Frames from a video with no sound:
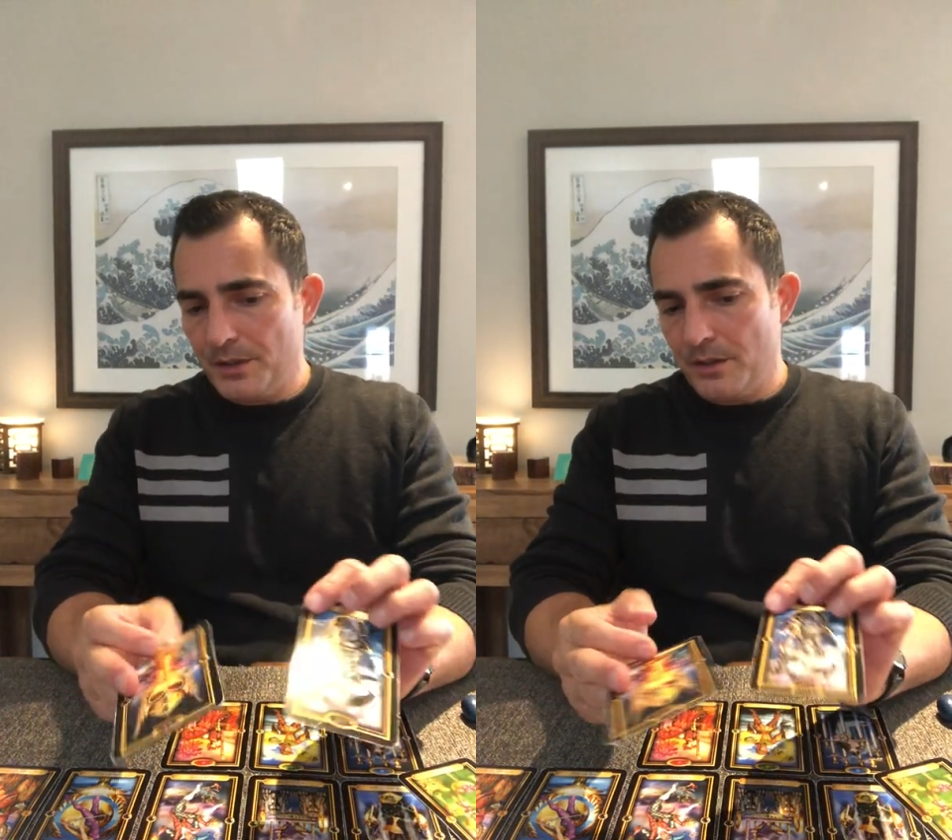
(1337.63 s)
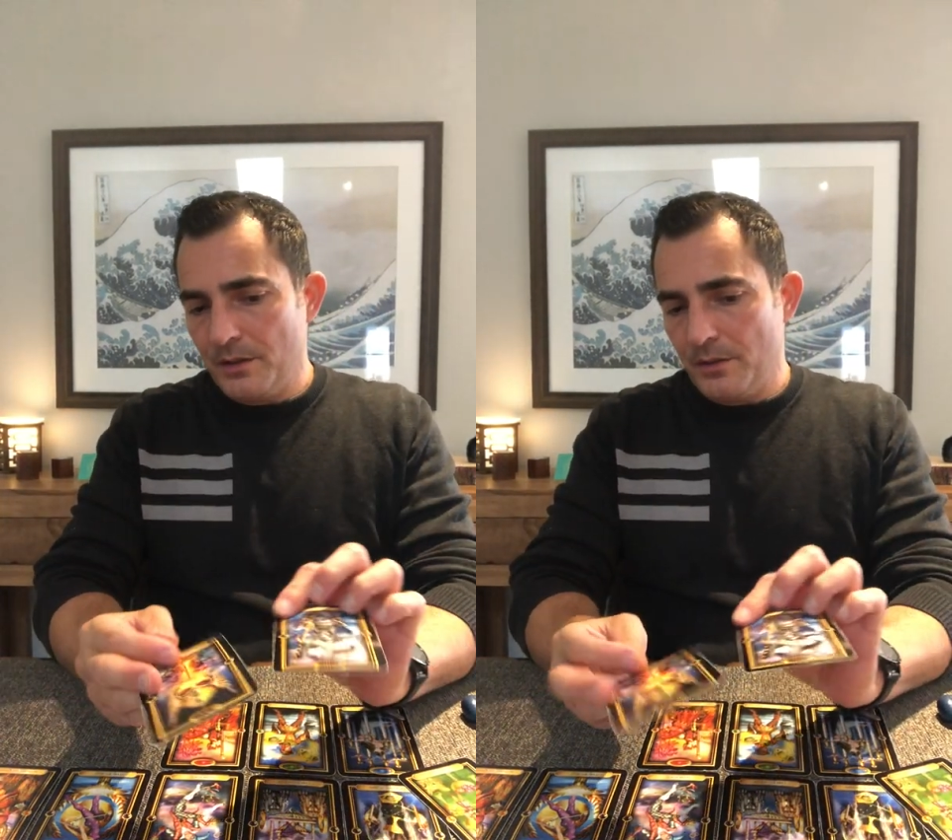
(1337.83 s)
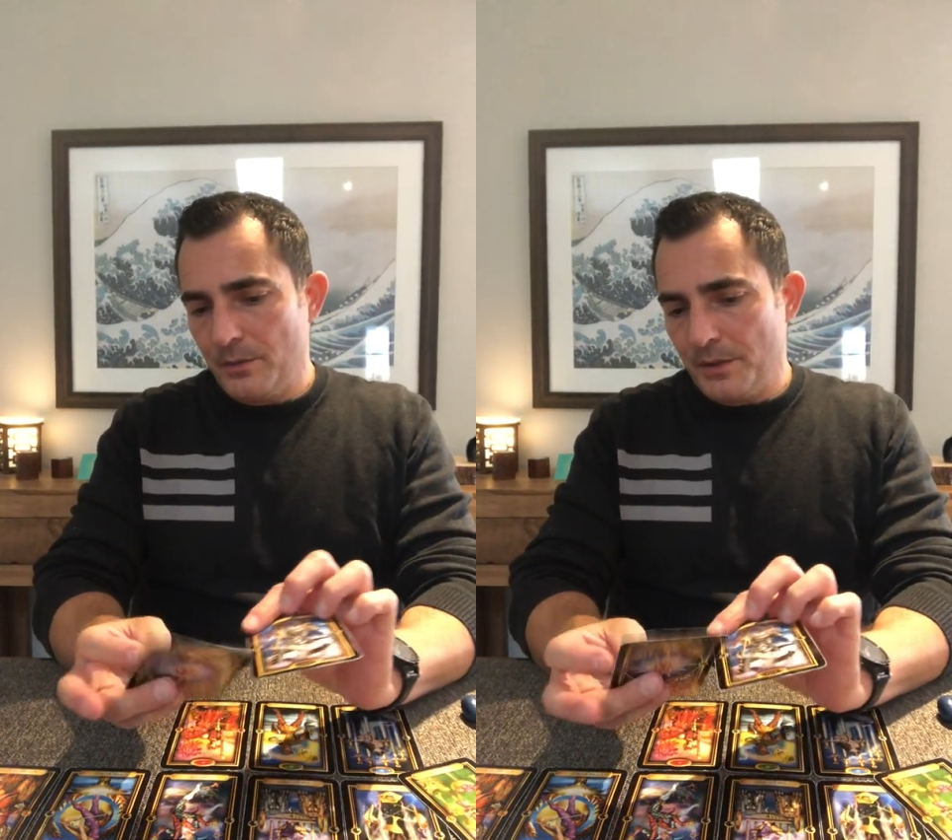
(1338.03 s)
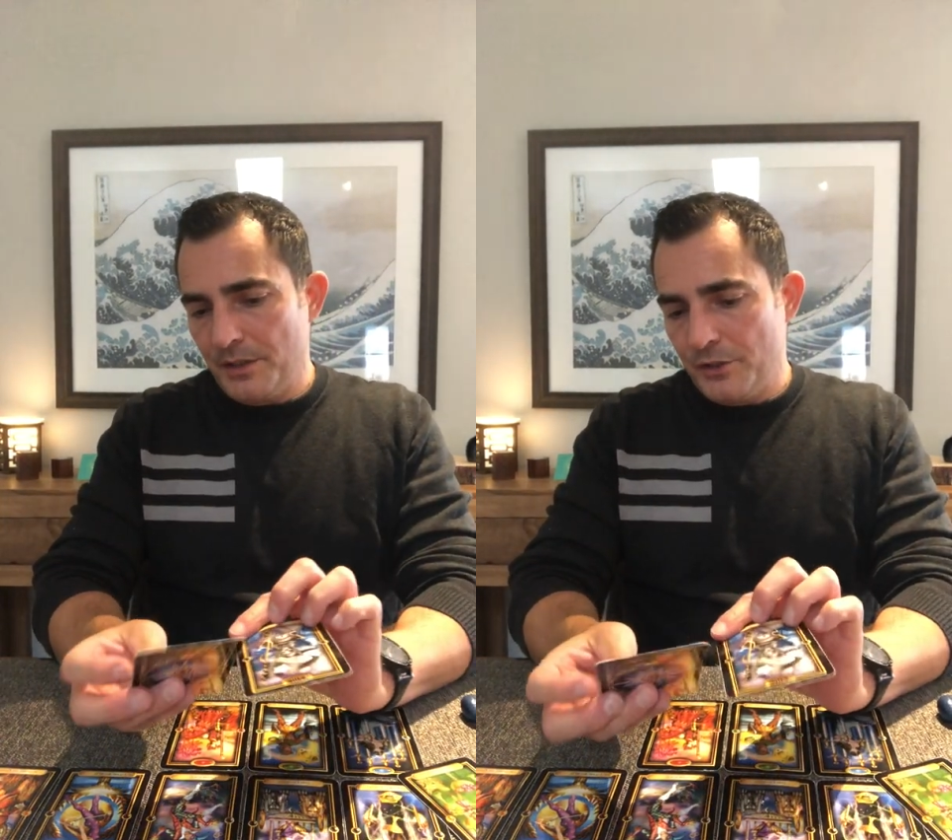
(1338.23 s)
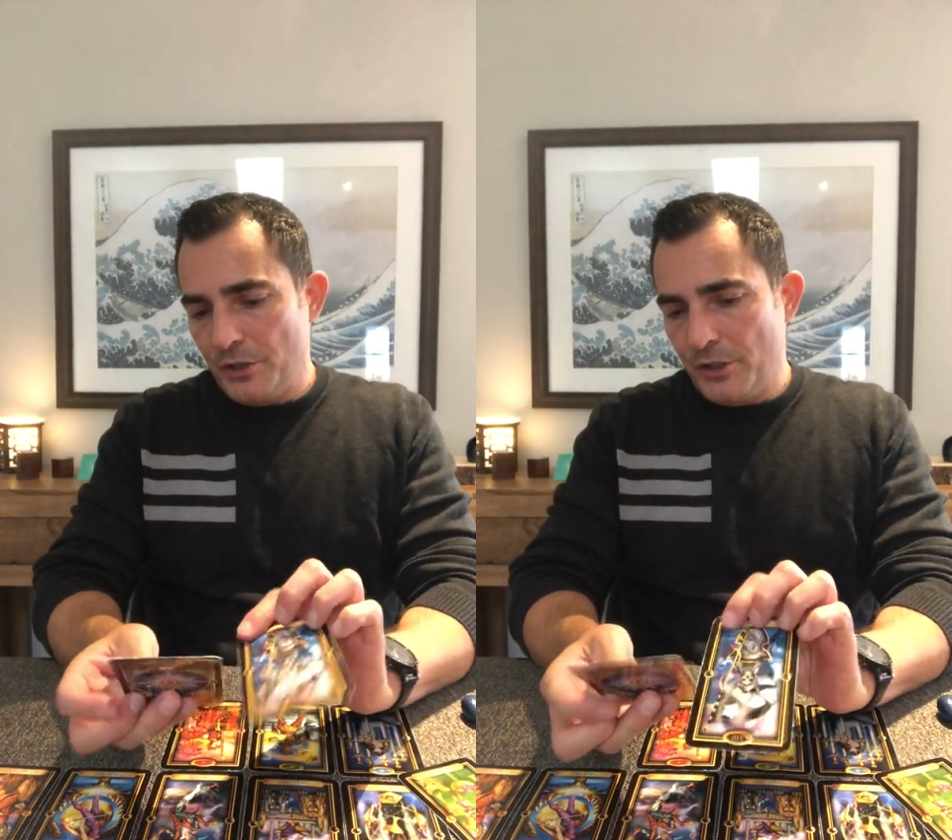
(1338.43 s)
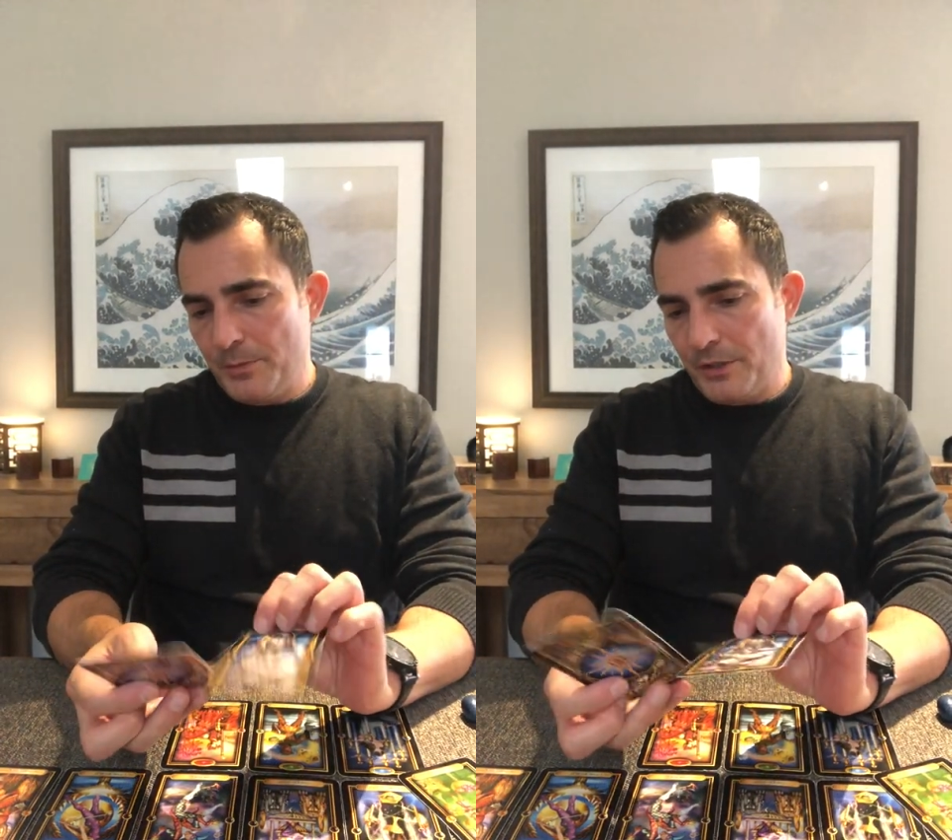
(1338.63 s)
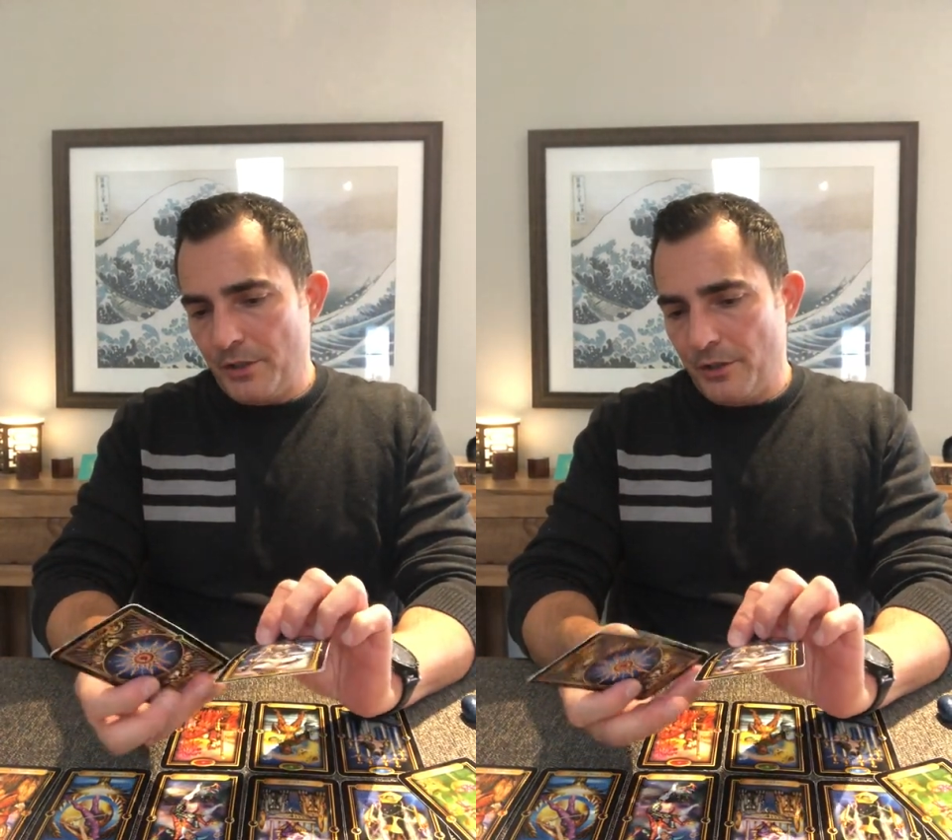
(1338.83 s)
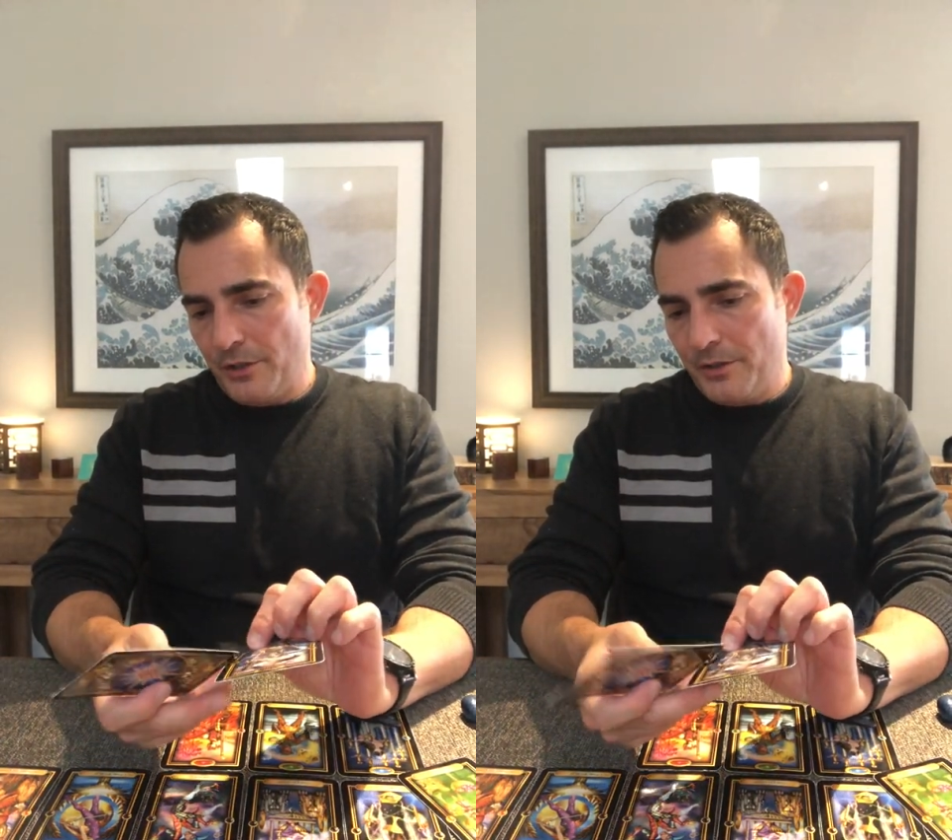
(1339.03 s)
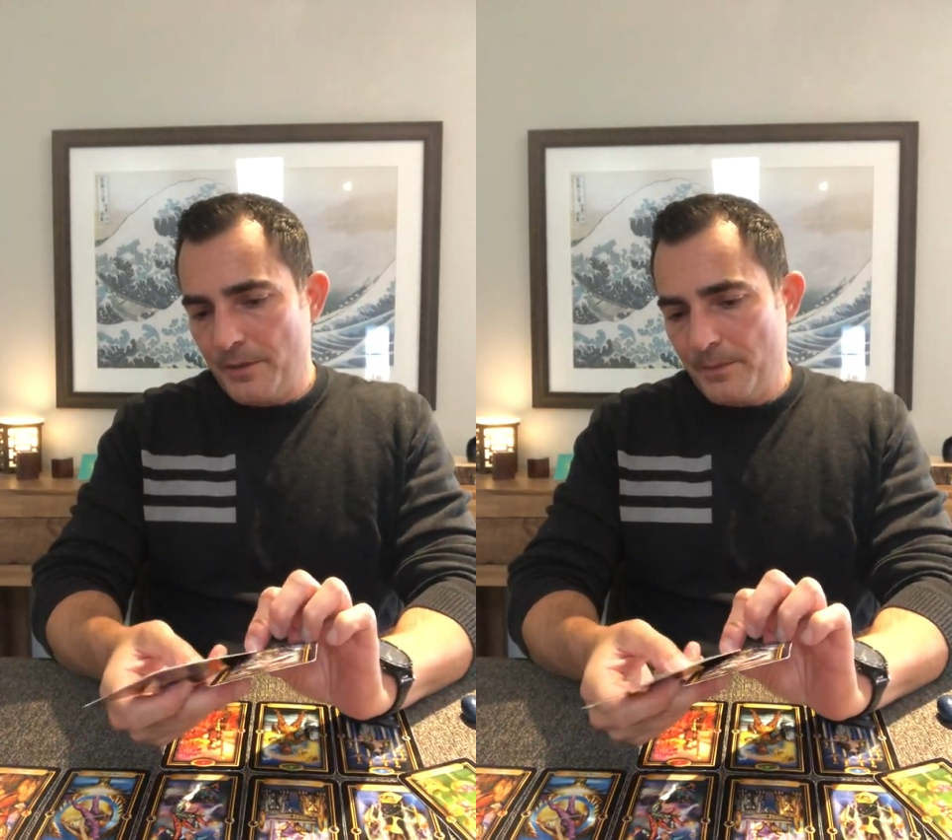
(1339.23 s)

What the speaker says: the Judgment card.